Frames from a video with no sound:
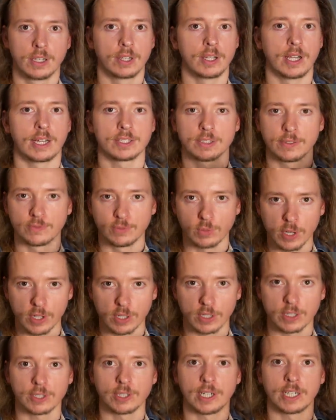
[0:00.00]
Lots of
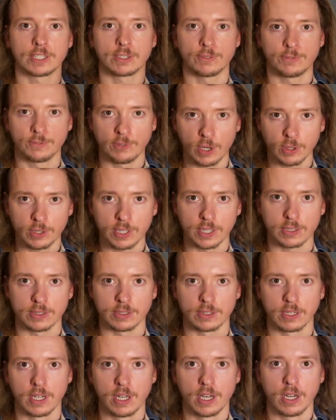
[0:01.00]
work, lots of
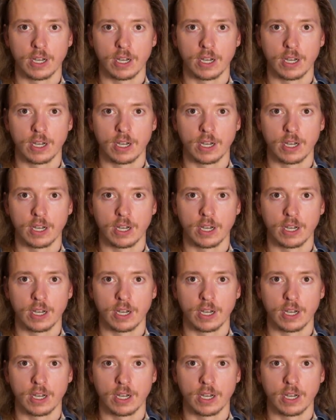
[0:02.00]
focus.